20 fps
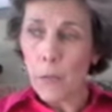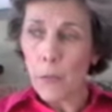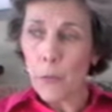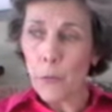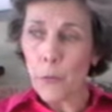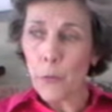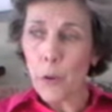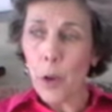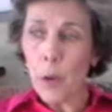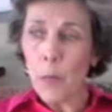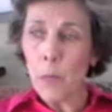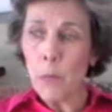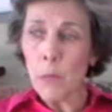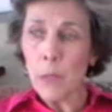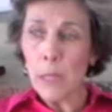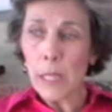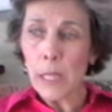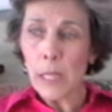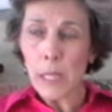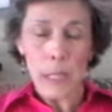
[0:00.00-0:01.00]
From
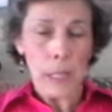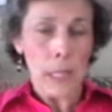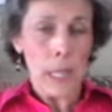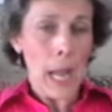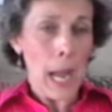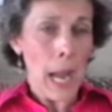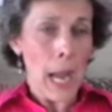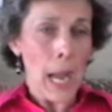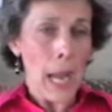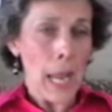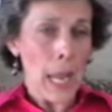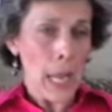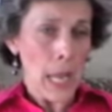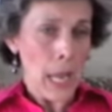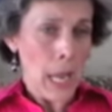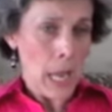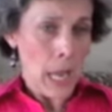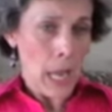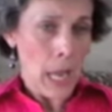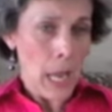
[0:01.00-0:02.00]
little, I
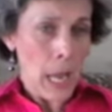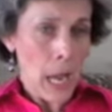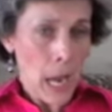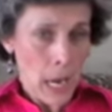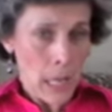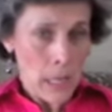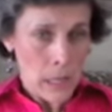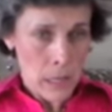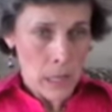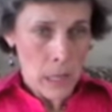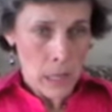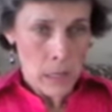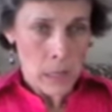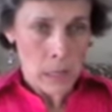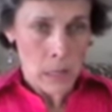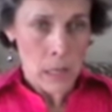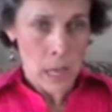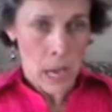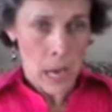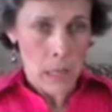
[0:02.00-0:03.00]

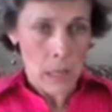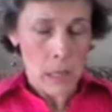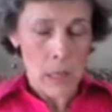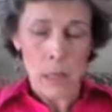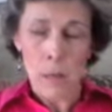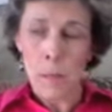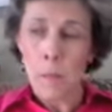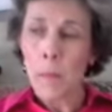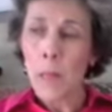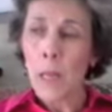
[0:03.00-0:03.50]
sensed that.